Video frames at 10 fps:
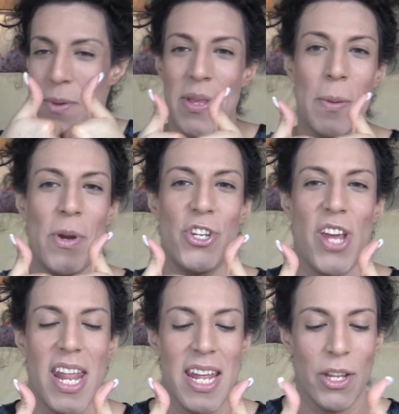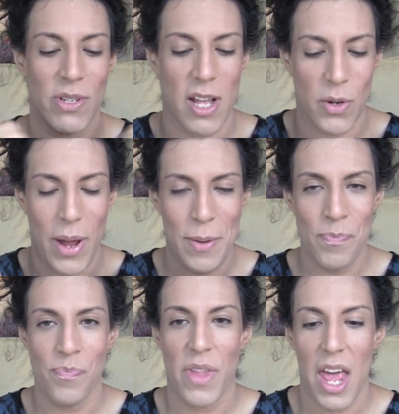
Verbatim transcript: I'd really appreciate it. Goes a long way.